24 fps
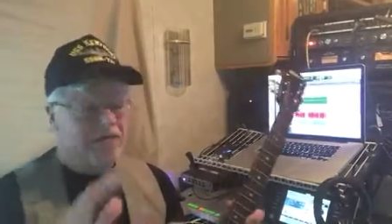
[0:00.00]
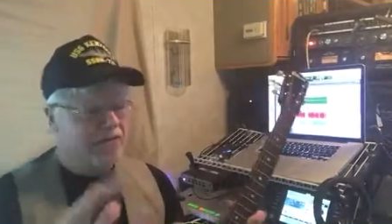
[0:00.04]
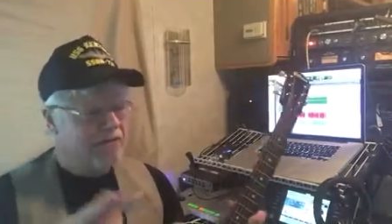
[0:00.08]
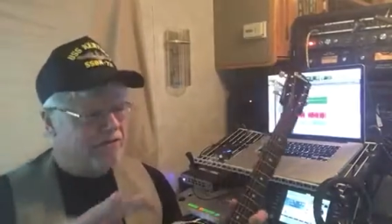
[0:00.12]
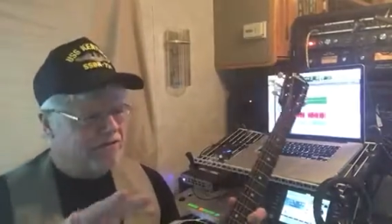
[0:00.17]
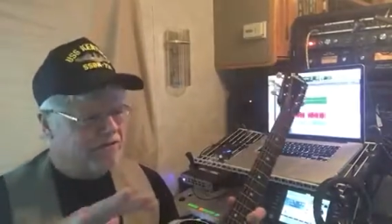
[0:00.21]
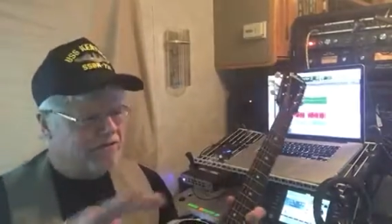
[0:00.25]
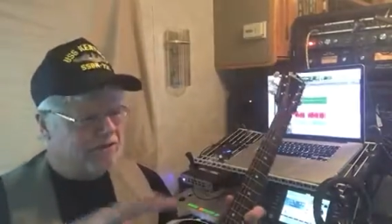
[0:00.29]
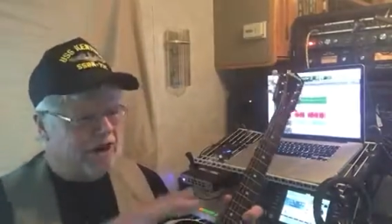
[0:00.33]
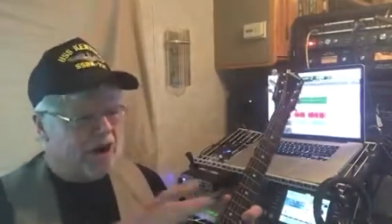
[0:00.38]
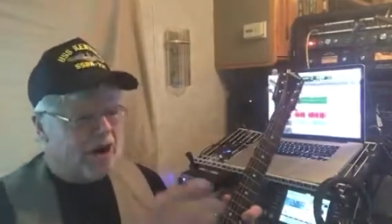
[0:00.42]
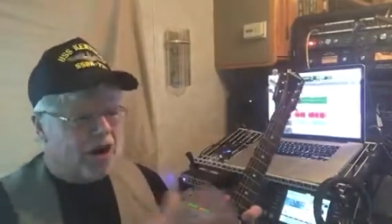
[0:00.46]

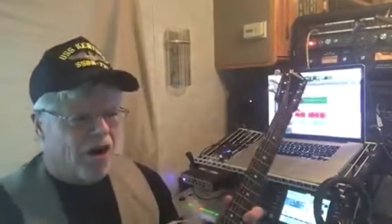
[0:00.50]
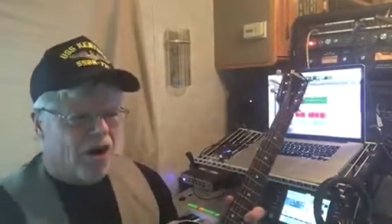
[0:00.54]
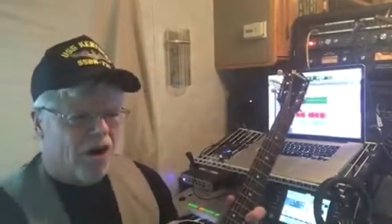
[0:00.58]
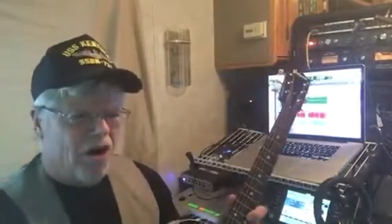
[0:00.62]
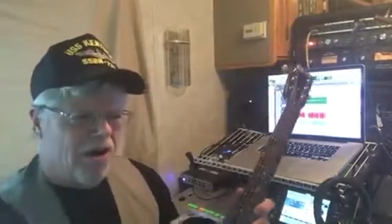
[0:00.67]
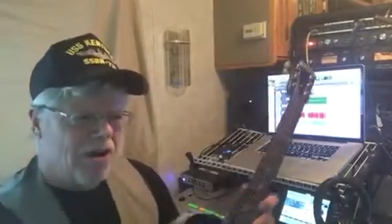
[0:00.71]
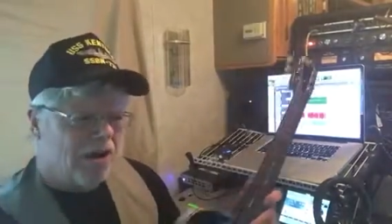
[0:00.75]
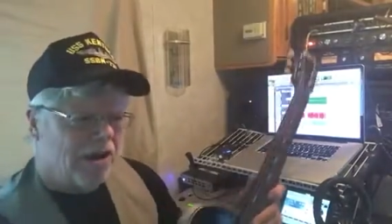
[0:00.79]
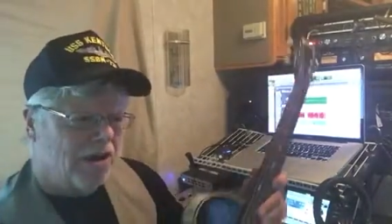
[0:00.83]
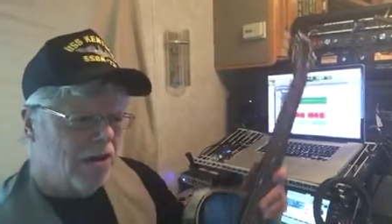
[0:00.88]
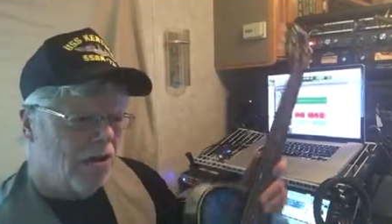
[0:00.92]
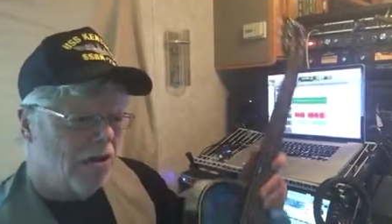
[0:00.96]
The
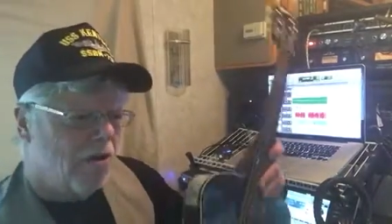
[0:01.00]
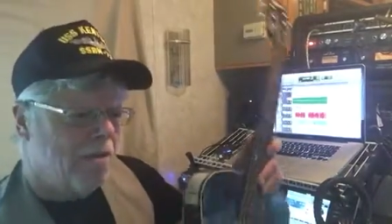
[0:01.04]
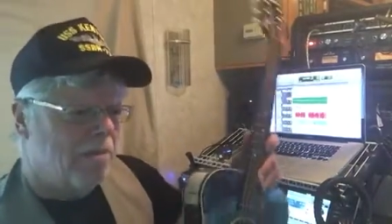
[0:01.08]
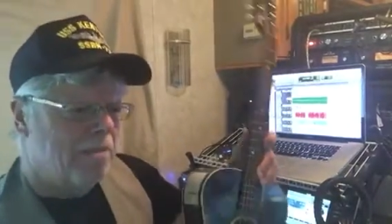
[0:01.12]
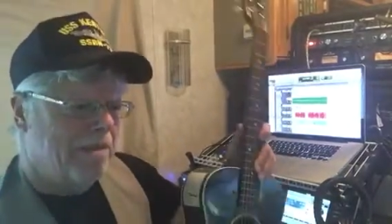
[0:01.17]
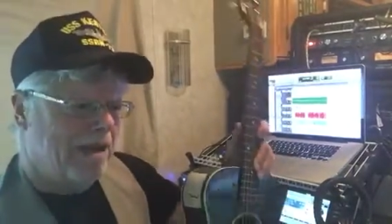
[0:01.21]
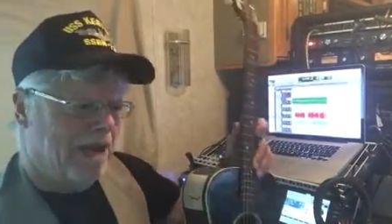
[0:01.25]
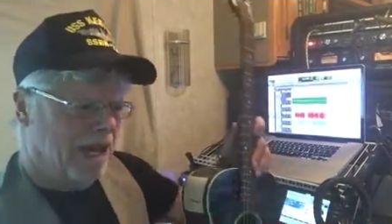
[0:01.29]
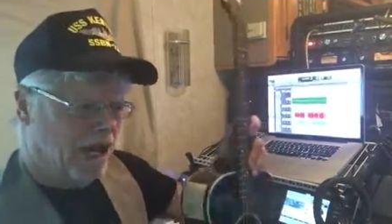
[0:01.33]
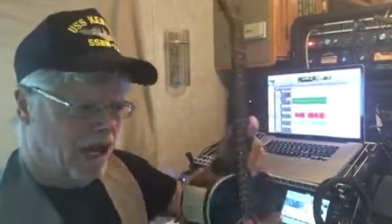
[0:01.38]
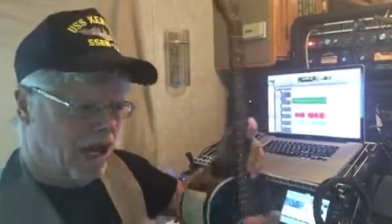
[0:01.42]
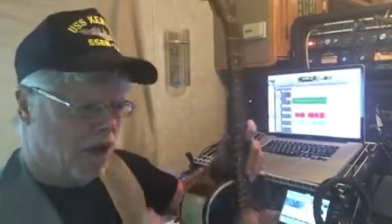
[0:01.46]
fire in her
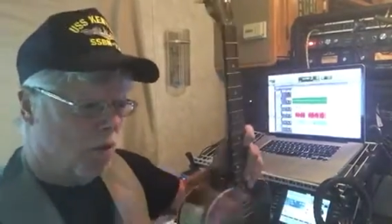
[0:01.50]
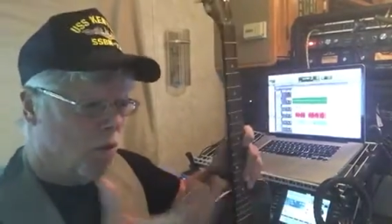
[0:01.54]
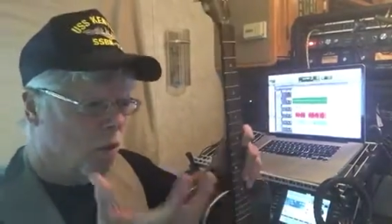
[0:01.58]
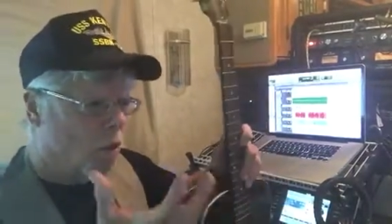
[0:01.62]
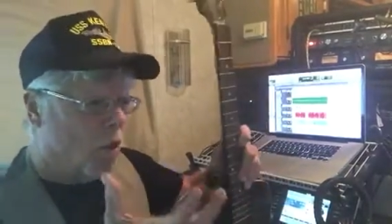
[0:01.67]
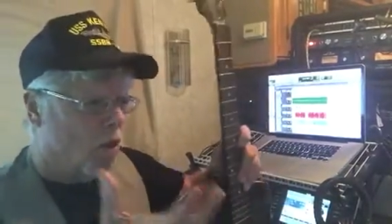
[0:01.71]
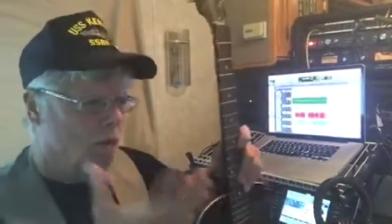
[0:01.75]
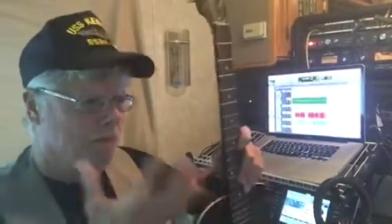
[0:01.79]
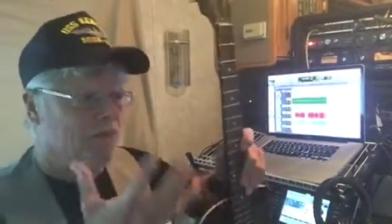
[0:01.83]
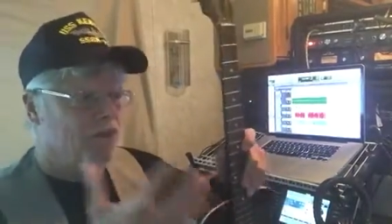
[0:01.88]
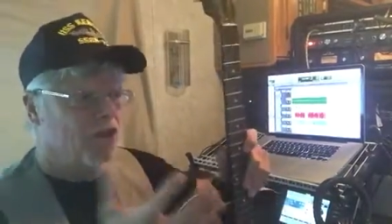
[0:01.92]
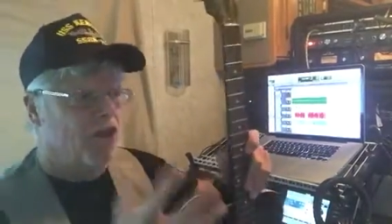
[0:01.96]
belly
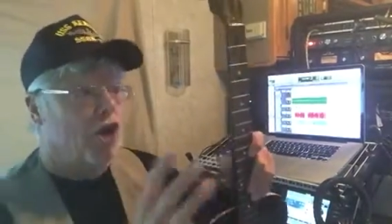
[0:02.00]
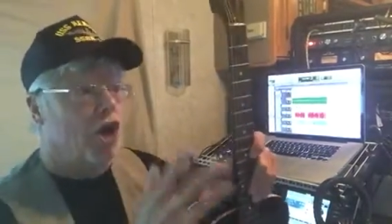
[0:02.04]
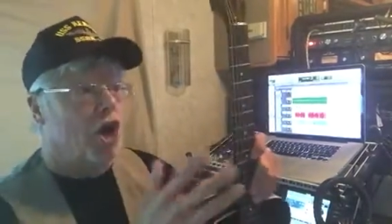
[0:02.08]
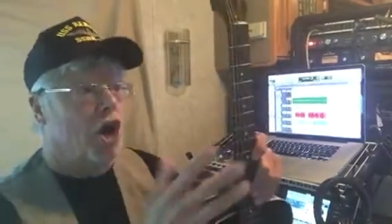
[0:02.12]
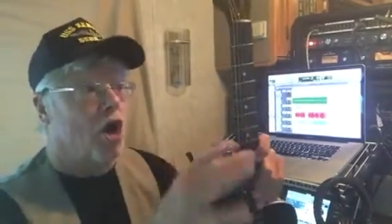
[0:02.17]
warmed the